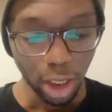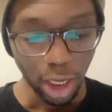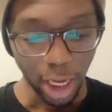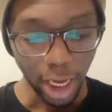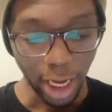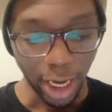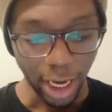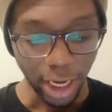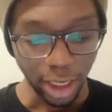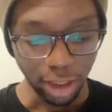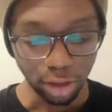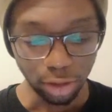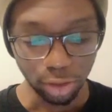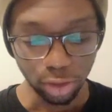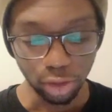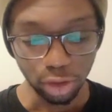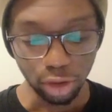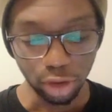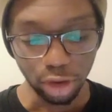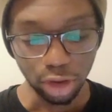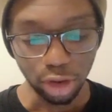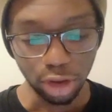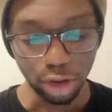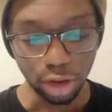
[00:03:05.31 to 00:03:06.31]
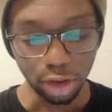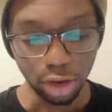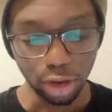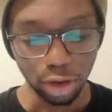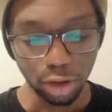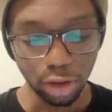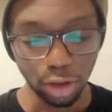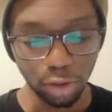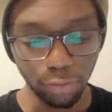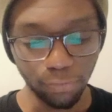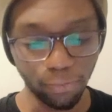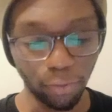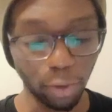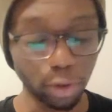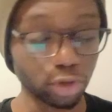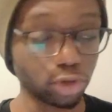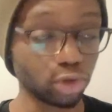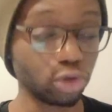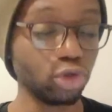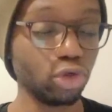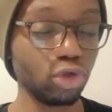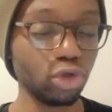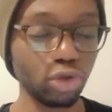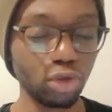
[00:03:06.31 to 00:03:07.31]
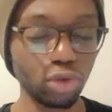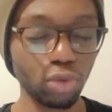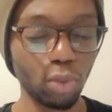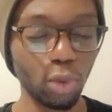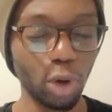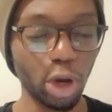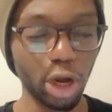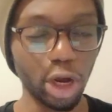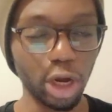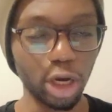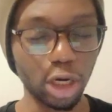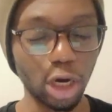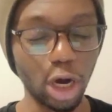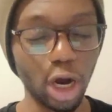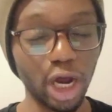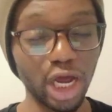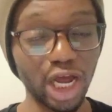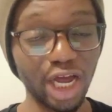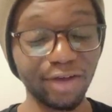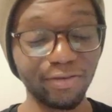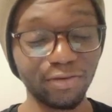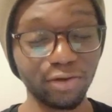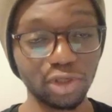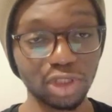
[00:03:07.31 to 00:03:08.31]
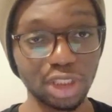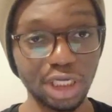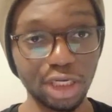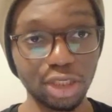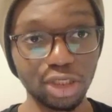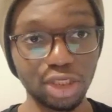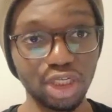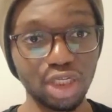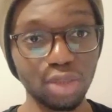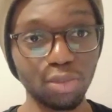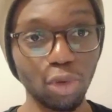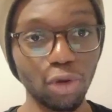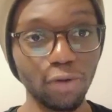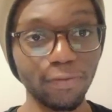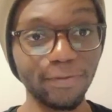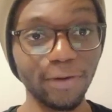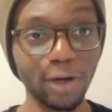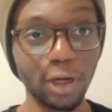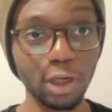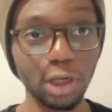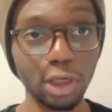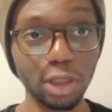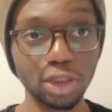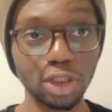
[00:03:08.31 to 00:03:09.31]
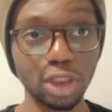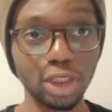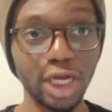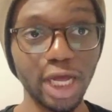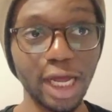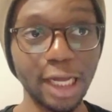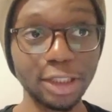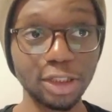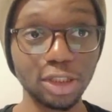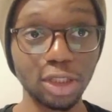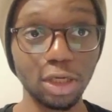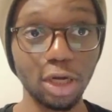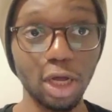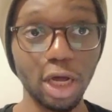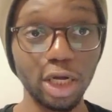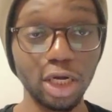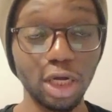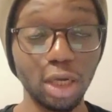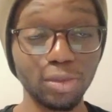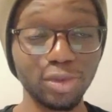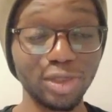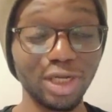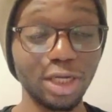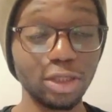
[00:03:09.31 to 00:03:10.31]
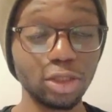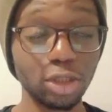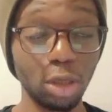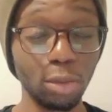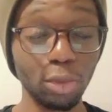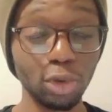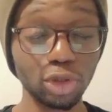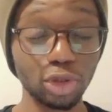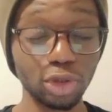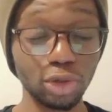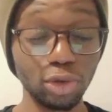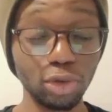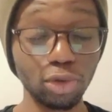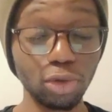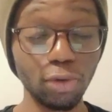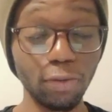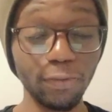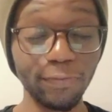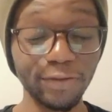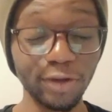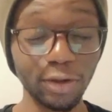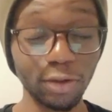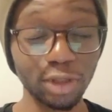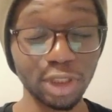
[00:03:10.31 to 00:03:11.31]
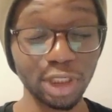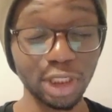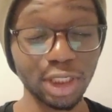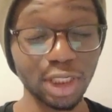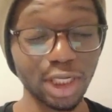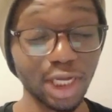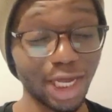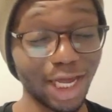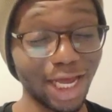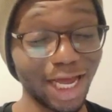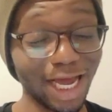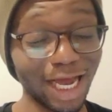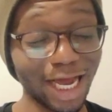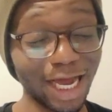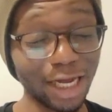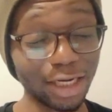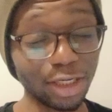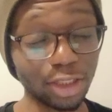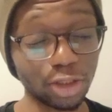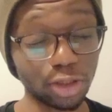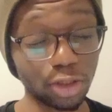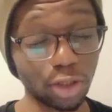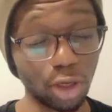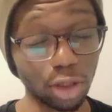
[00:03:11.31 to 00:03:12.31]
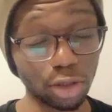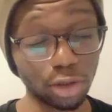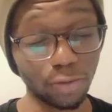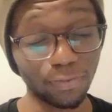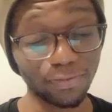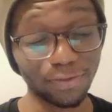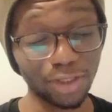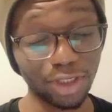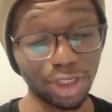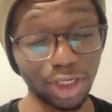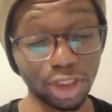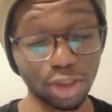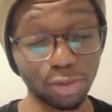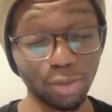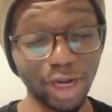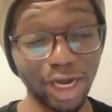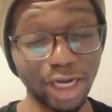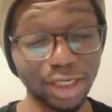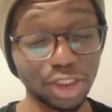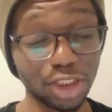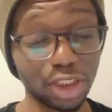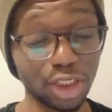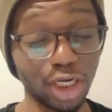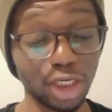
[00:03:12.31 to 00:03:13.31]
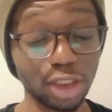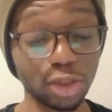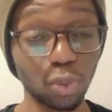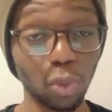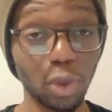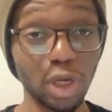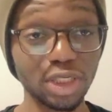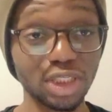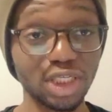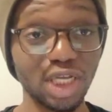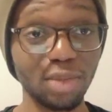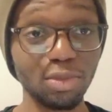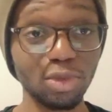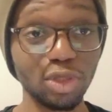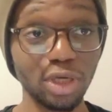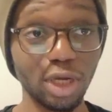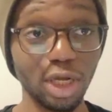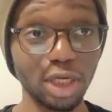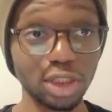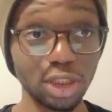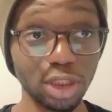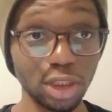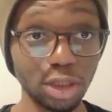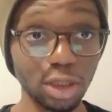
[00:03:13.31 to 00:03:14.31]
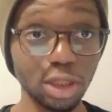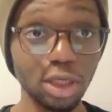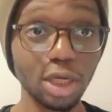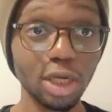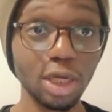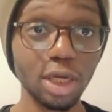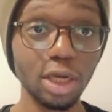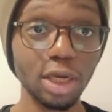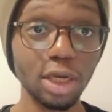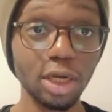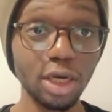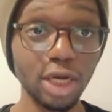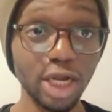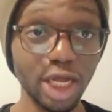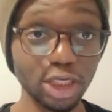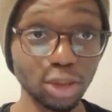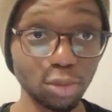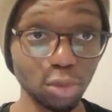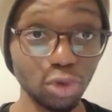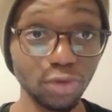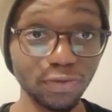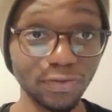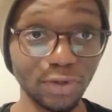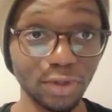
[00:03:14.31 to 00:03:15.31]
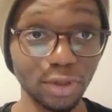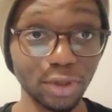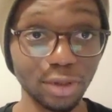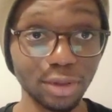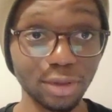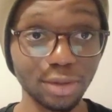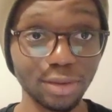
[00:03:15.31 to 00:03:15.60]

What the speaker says: And the front two were Kai Havertz and Timo Werner. So that is the lineup that Thomas Tuchel fielded at the start of today's match against West Ham United. Let's move on.